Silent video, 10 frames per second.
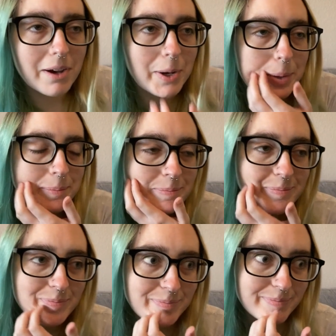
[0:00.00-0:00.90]
Um,
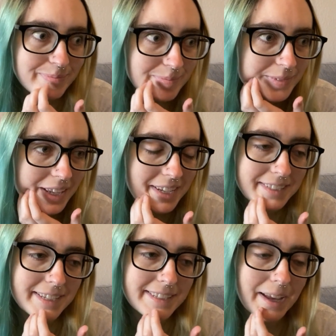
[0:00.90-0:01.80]
it's
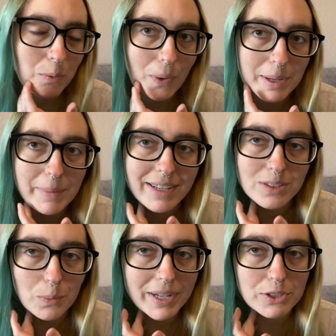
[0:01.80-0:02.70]
this white
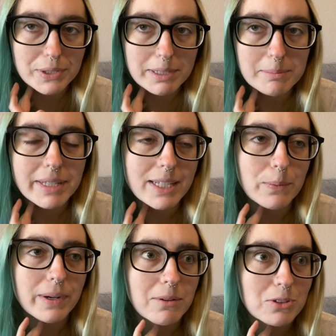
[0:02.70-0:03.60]
man's wet dream. That's
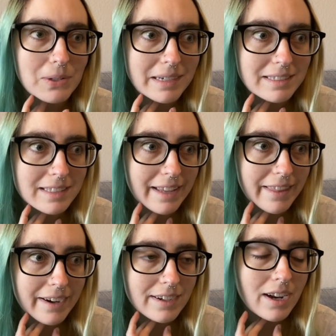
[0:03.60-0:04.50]
what I was trying to say
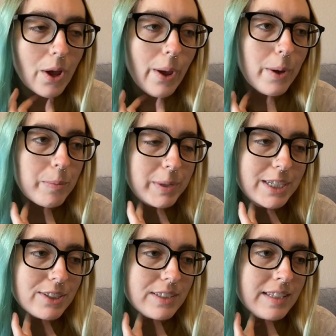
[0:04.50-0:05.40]
there. But
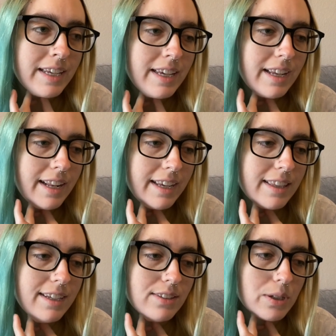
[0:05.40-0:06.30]
it's just like, and I get
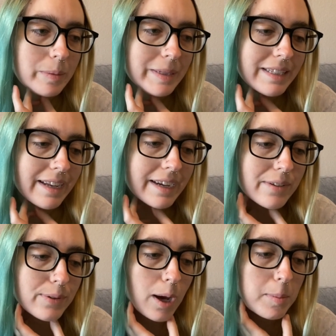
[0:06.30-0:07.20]
like so many
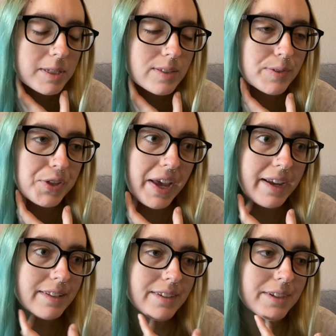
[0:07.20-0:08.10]
negative comments for
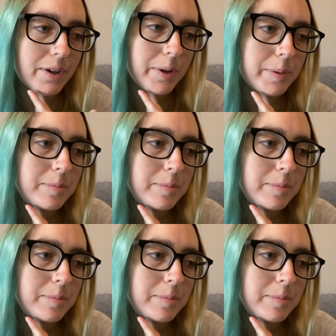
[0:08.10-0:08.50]
that. Oh.